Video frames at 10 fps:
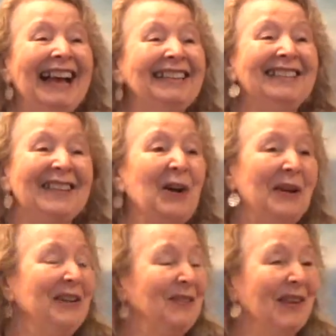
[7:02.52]
and so
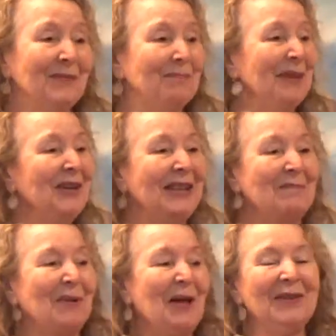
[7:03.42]
he's just built
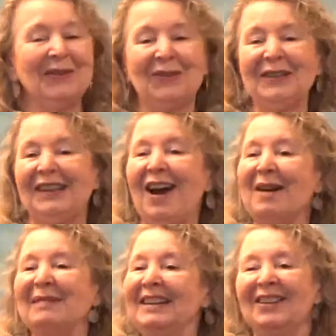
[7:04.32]
up all this good
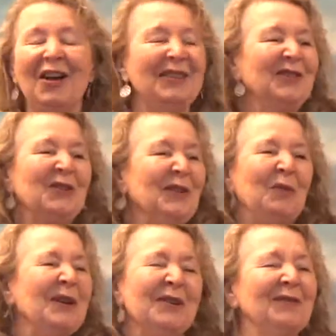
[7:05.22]
karma and all this good,
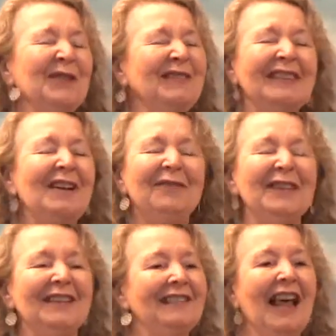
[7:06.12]
wonderful stuff
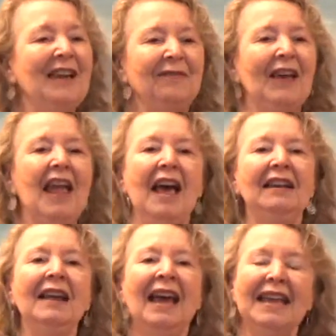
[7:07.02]
in his life,
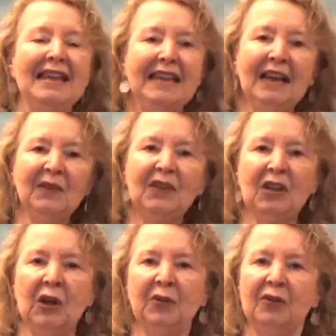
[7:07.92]
and he gets to
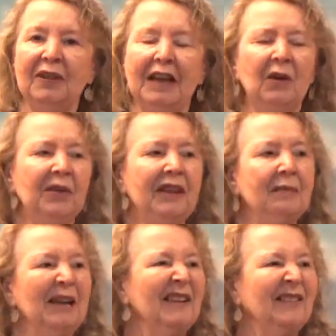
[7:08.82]
go through that whole
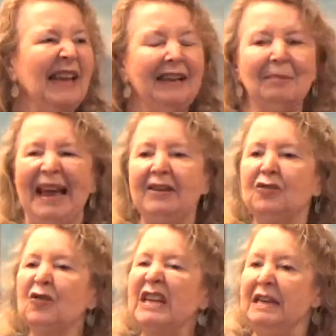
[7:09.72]
thing, but it's like a bad
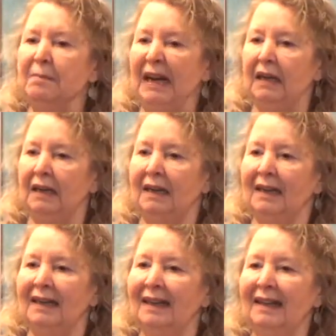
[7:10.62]
dream.
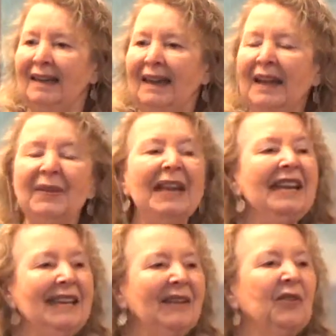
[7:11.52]
And then
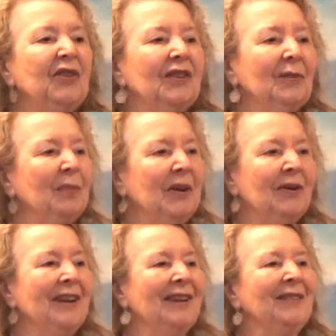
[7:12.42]
he gets to
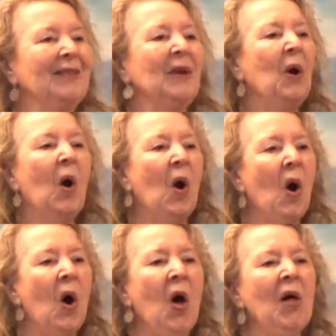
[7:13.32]
experience
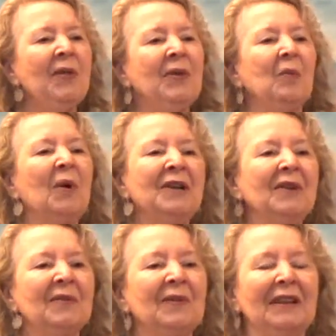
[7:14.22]
all the
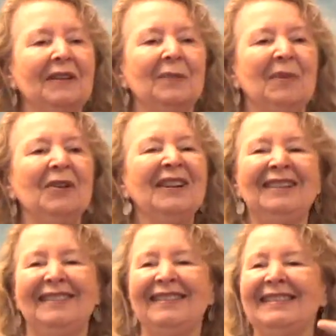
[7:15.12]
wonderful
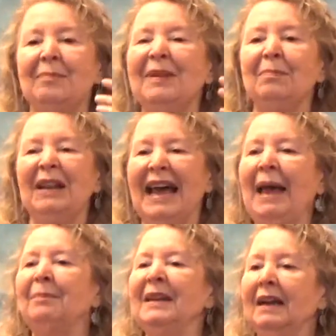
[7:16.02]
experiences that people
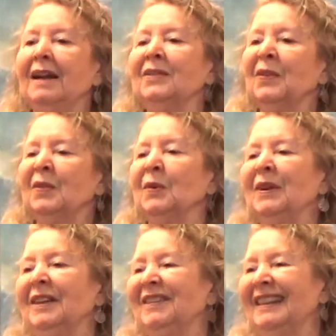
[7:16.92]
have because of who
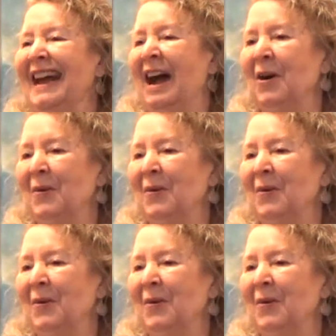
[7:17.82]
he is now.